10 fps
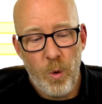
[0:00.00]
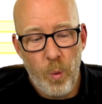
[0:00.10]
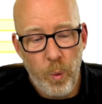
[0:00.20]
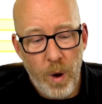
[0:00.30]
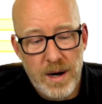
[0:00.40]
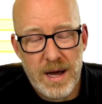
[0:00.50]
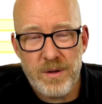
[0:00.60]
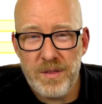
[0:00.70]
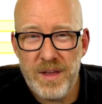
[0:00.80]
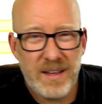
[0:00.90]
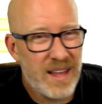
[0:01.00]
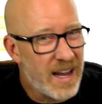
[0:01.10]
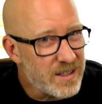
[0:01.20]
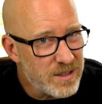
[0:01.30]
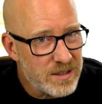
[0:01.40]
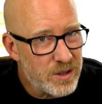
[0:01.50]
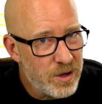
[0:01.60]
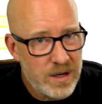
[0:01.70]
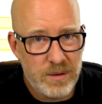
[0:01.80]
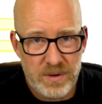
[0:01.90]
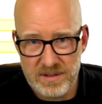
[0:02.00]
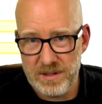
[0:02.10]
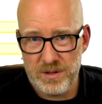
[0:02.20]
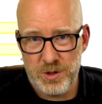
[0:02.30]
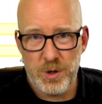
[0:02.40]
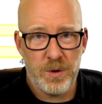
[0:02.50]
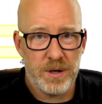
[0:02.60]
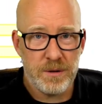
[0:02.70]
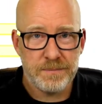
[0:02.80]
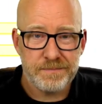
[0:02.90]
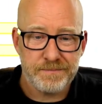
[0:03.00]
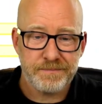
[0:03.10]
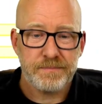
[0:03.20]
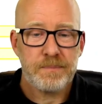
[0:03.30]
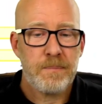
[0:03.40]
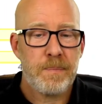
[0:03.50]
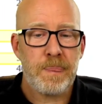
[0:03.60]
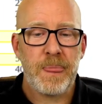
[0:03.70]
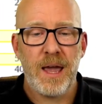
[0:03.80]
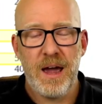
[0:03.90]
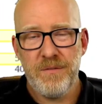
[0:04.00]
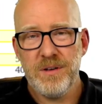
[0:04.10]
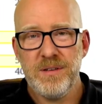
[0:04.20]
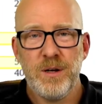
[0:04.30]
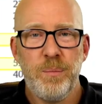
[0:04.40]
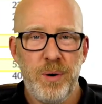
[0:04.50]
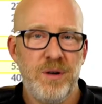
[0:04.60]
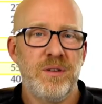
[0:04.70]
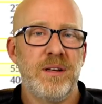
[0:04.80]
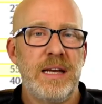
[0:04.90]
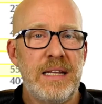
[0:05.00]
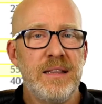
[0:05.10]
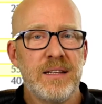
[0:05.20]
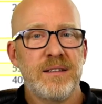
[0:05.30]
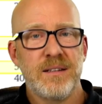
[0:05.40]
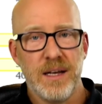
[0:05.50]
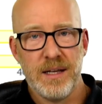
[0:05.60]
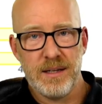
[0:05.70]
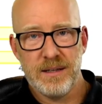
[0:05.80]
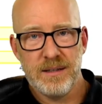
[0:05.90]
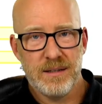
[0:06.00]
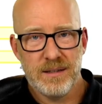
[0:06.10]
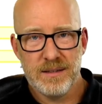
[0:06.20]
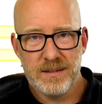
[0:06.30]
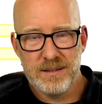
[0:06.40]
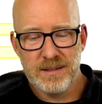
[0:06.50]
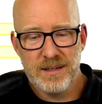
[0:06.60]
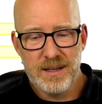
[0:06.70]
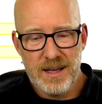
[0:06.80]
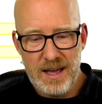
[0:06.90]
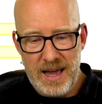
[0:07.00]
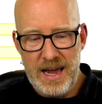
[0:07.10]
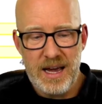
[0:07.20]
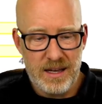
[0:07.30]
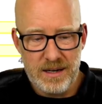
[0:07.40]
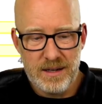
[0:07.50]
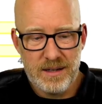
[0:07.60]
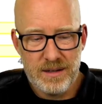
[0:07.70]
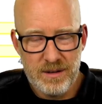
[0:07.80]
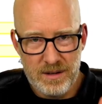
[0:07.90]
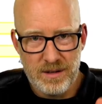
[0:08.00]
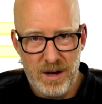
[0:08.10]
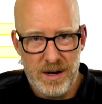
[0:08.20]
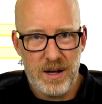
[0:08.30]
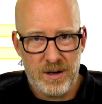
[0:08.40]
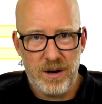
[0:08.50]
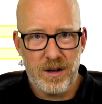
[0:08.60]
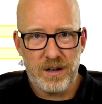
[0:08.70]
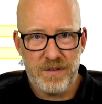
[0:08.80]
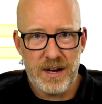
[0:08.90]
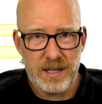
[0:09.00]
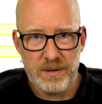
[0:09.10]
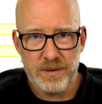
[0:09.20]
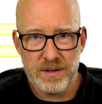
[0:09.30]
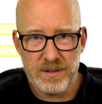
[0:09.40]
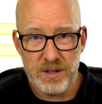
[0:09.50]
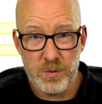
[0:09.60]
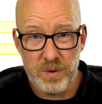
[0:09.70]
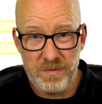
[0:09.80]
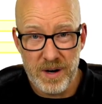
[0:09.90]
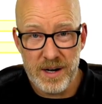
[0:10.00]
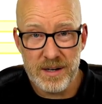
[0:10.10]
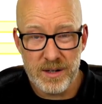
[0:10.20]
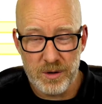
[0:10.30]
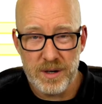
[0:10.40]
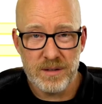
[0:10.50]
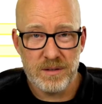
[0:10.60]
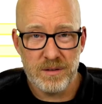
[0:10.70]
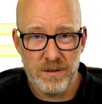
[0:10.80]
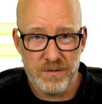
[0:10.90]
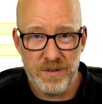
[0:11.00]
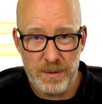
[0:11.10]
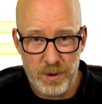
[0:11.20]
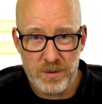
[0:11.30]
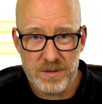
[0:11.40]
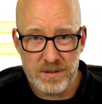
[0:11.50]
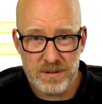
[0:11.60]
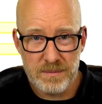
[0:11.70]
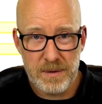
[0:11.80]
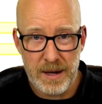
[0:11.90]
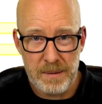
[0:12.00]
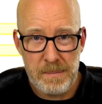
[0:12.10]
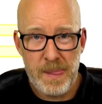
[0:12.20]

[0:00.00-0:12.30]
One other thing that I just couldn't resist showing you. Every single person in this study had non-alcoholic fatty liver disease with varying degrees of fibrosis, okay?